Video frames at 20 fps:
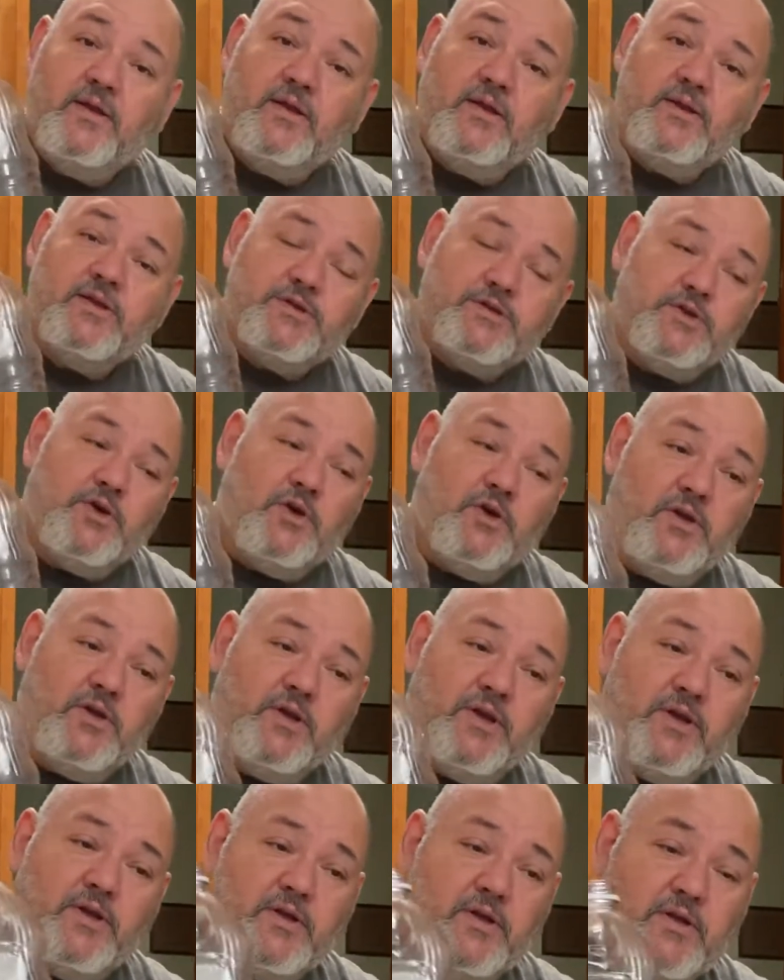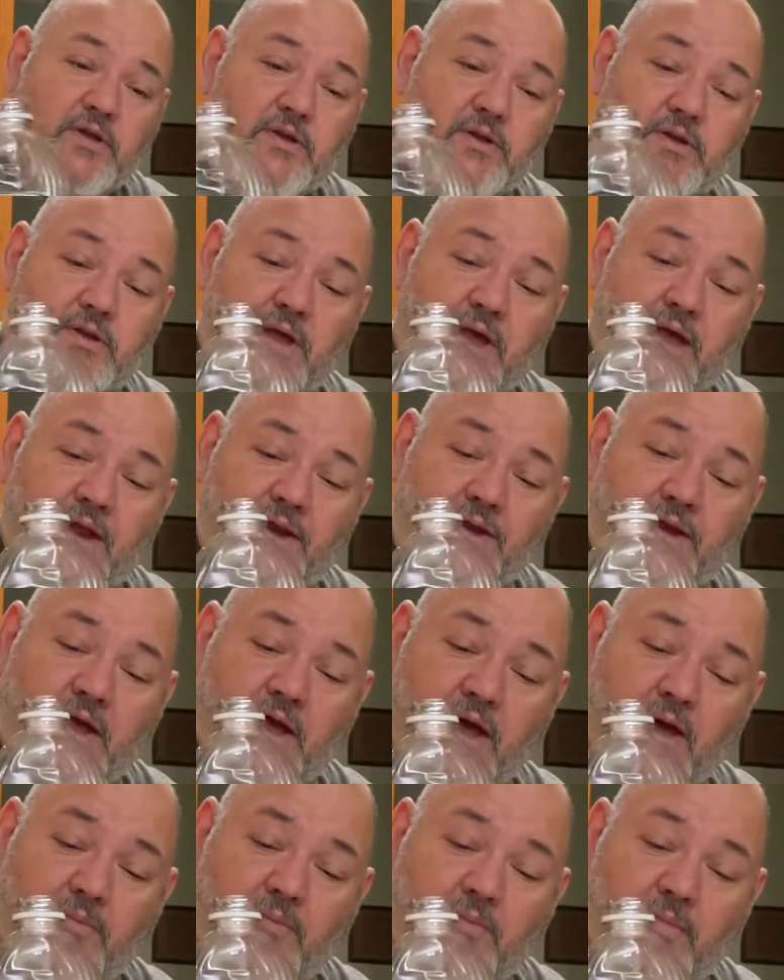salt lick. And
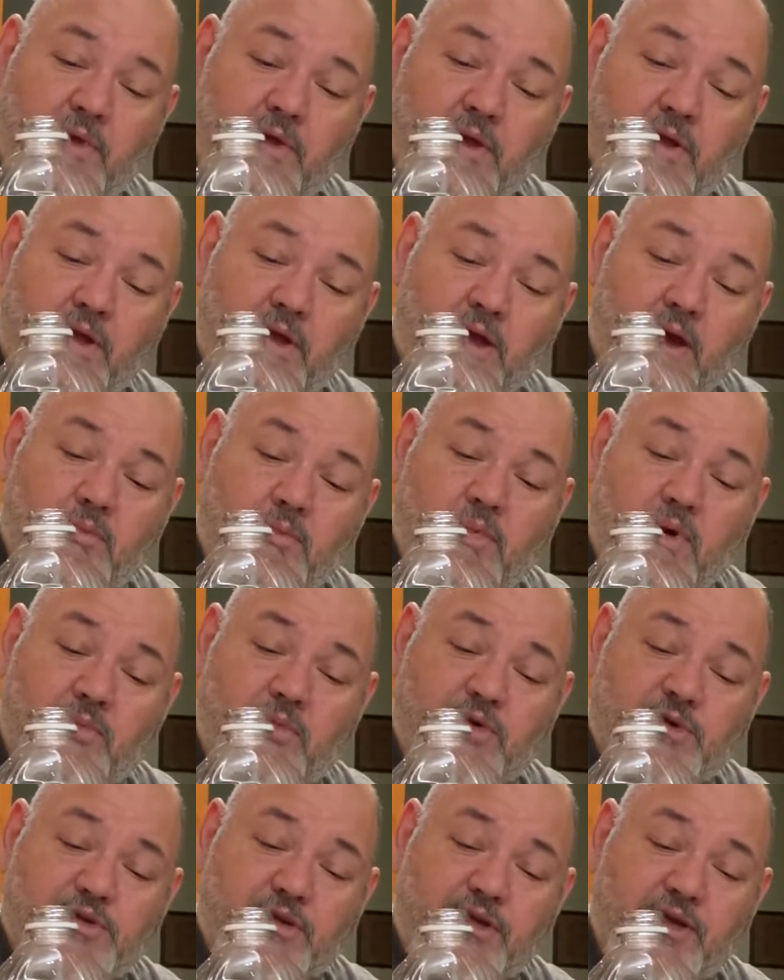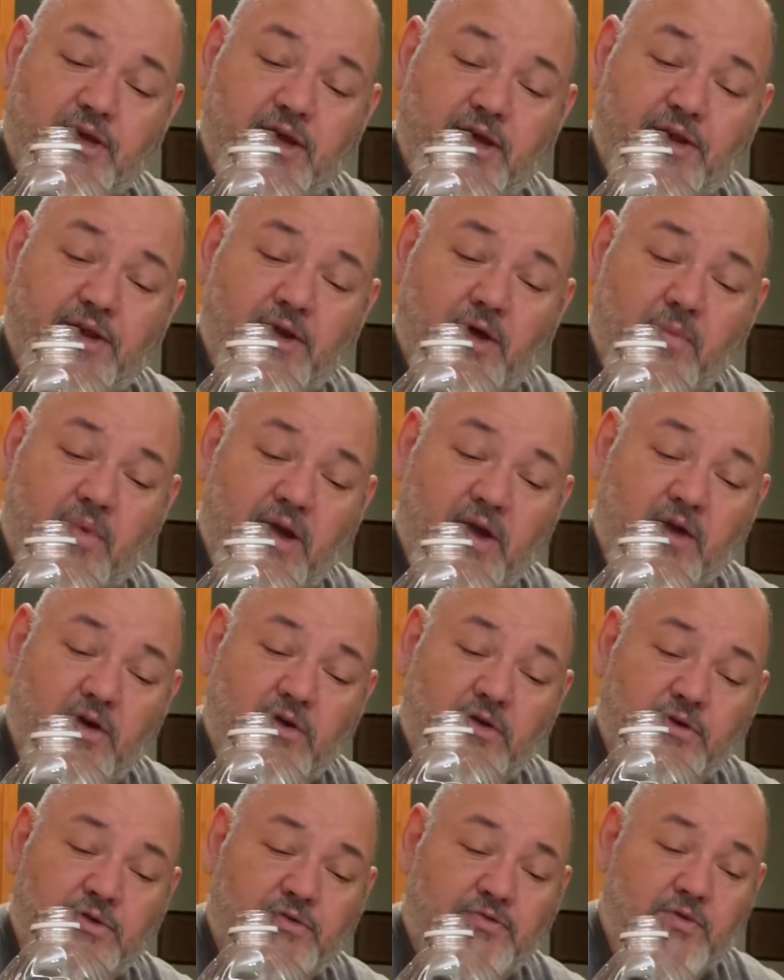I remember as a kid on my
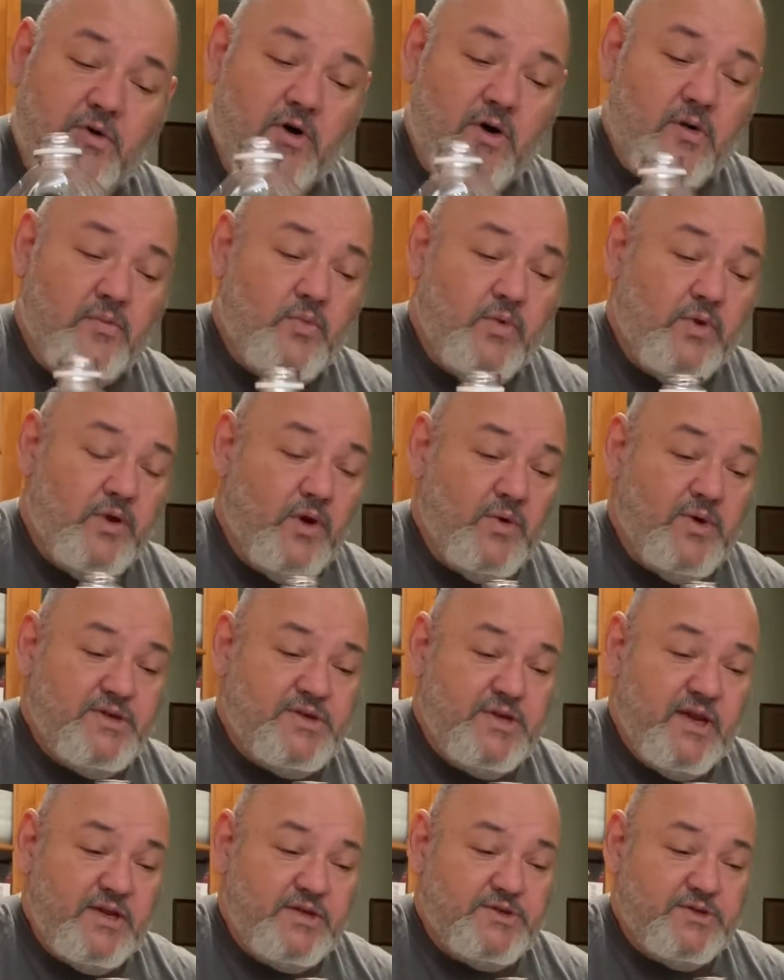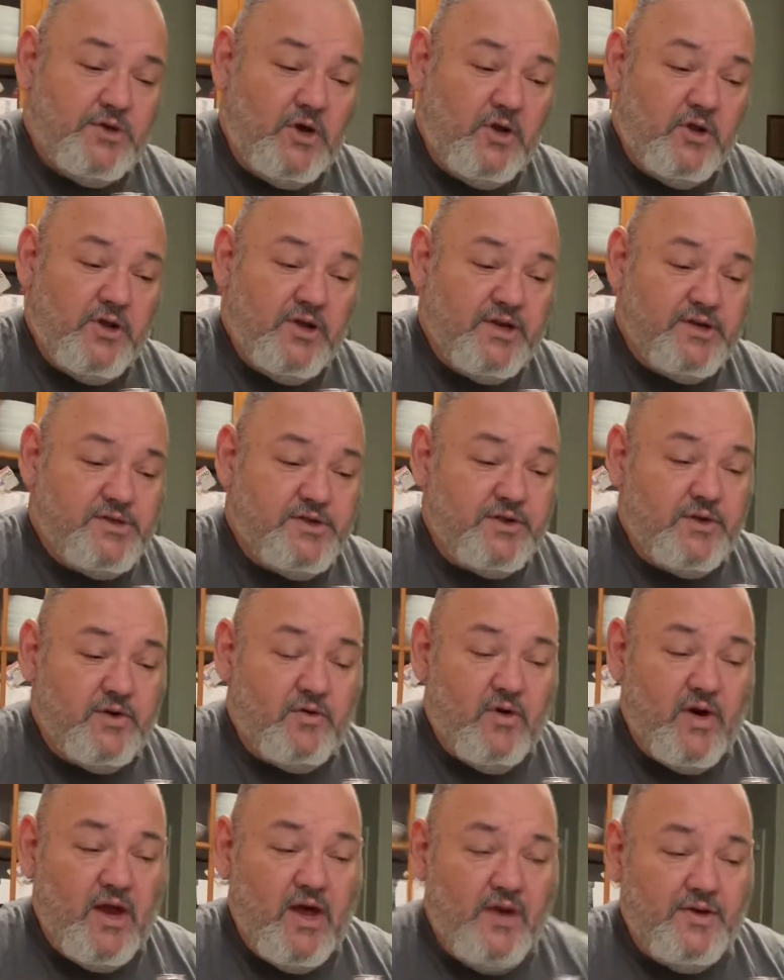uncle's farm, we always had salt licks in the
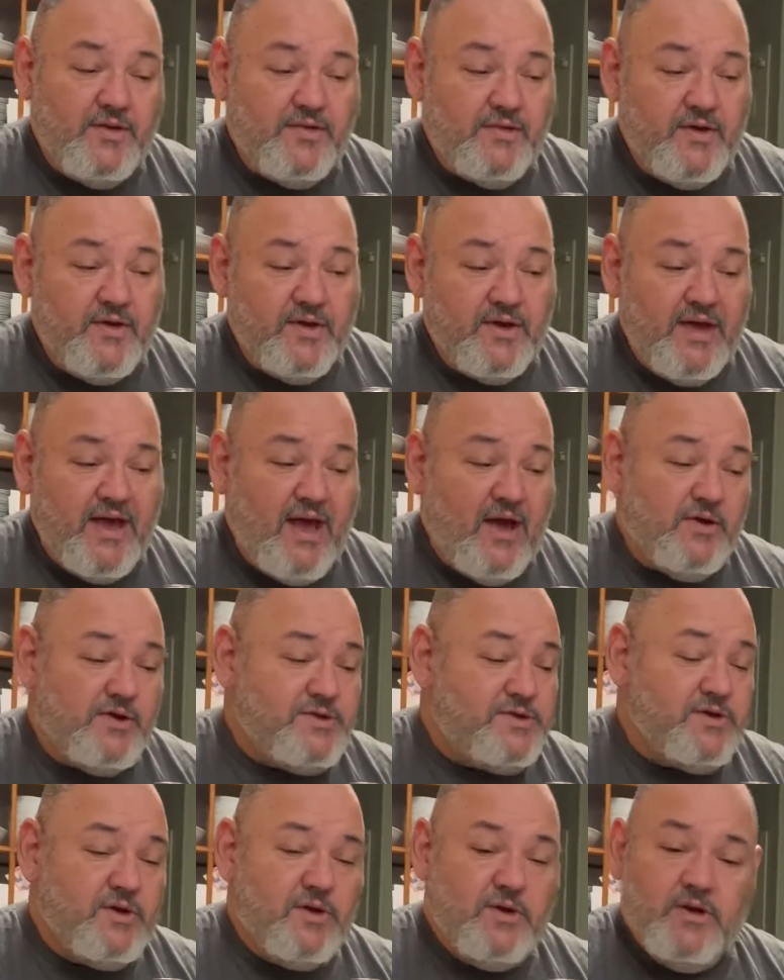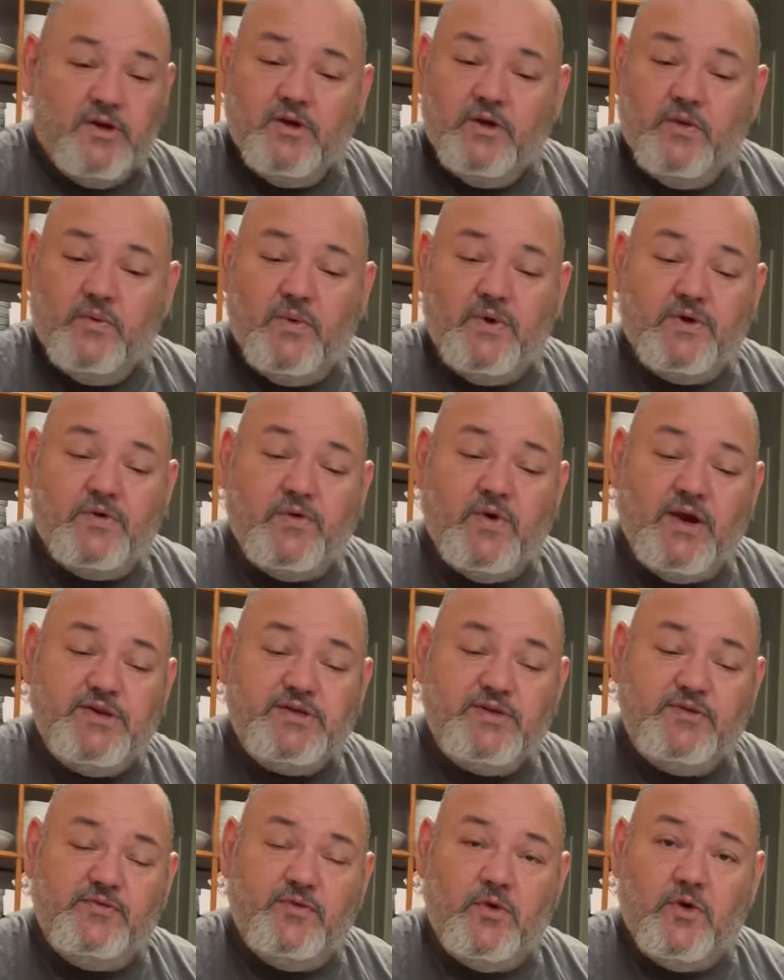ground, and the cows went
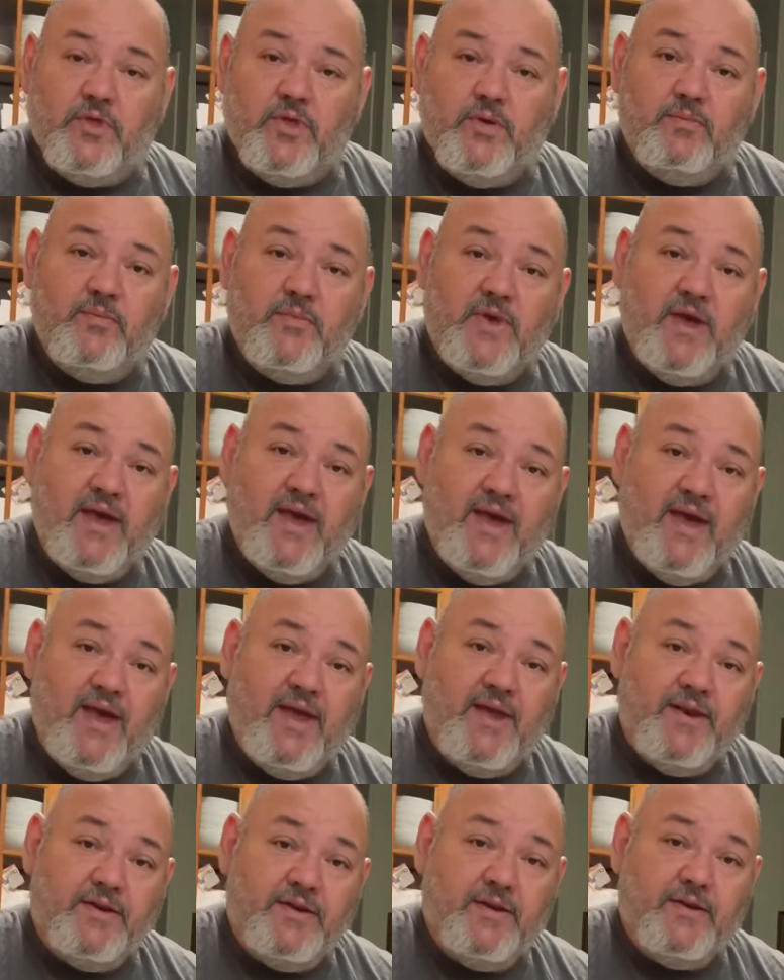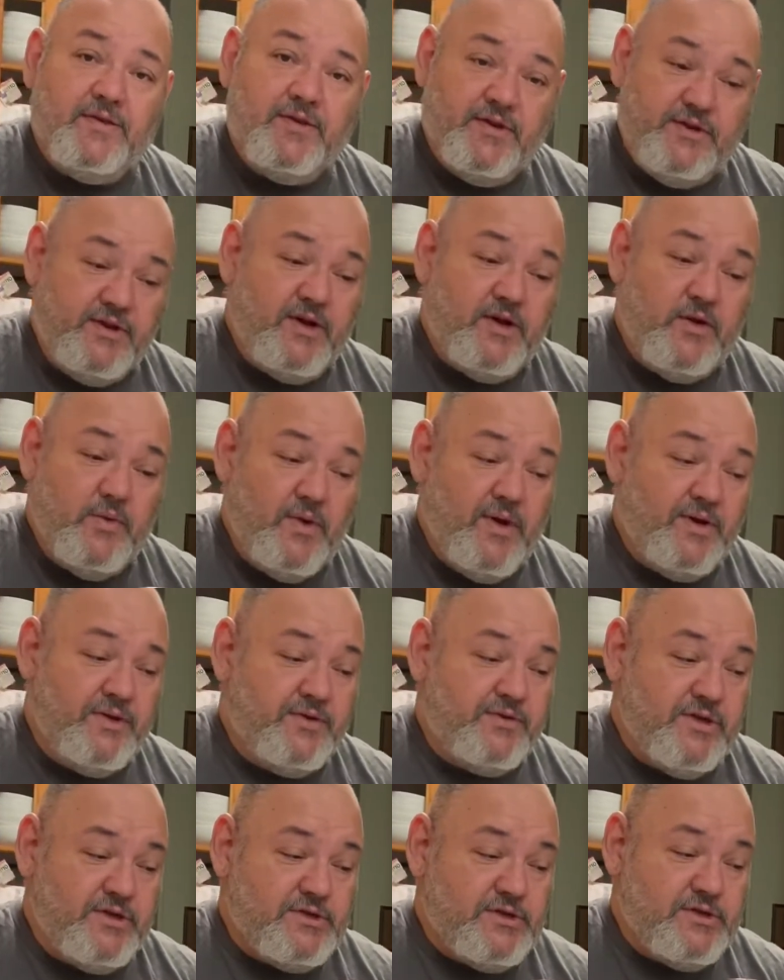crazy for them, and the deer went
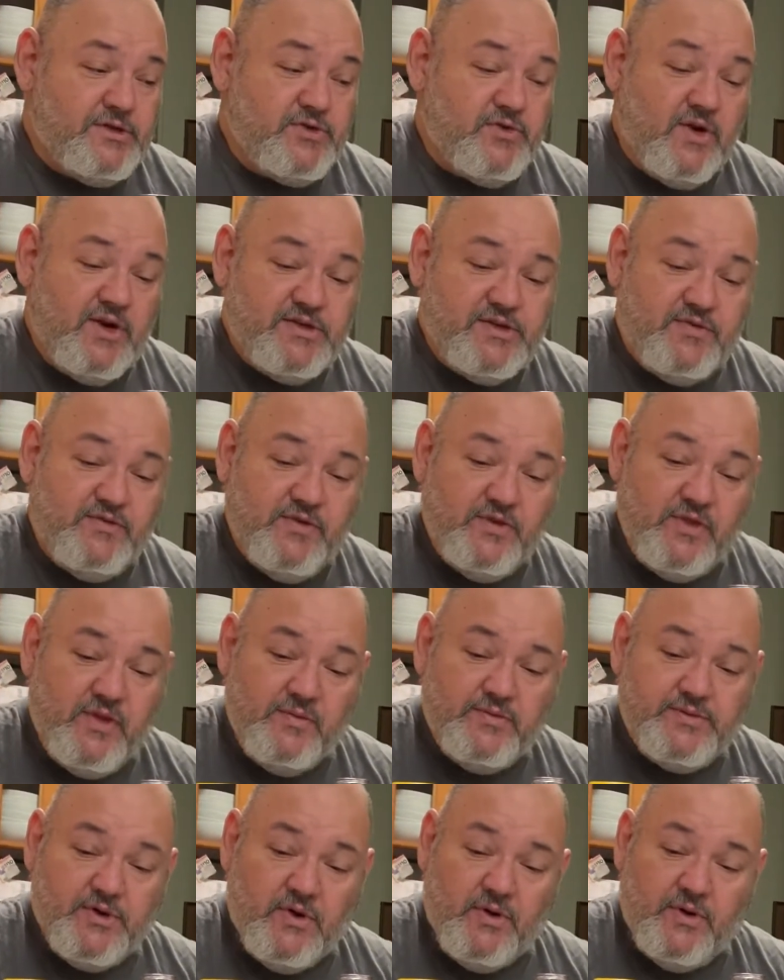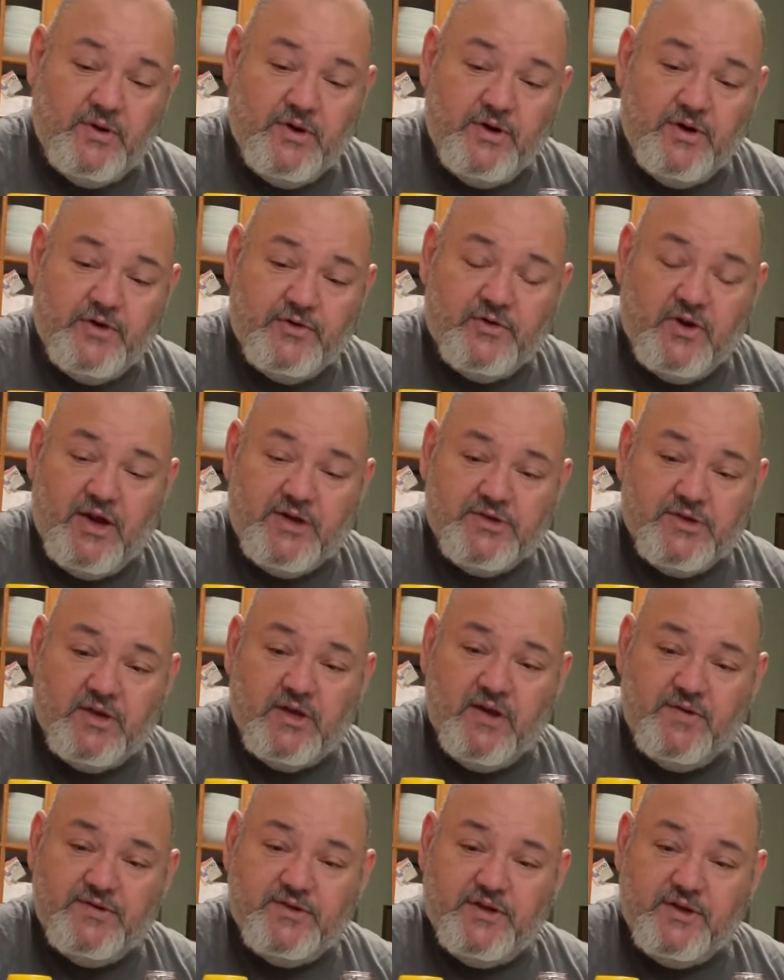just as crazy for them. So I'm gonna try something
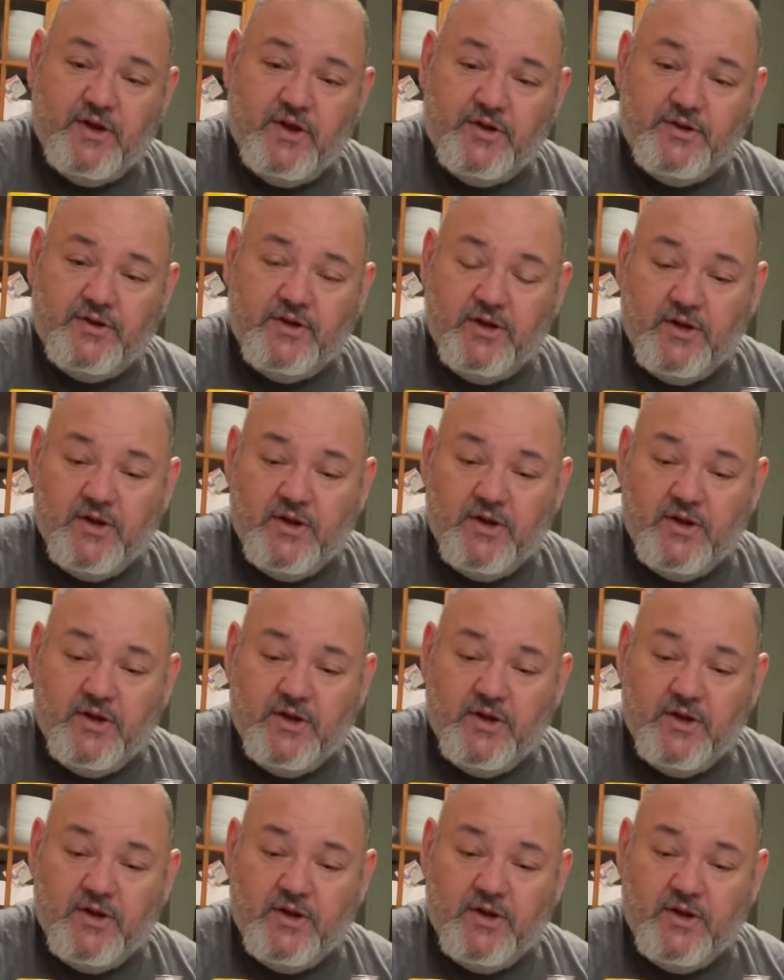I've seen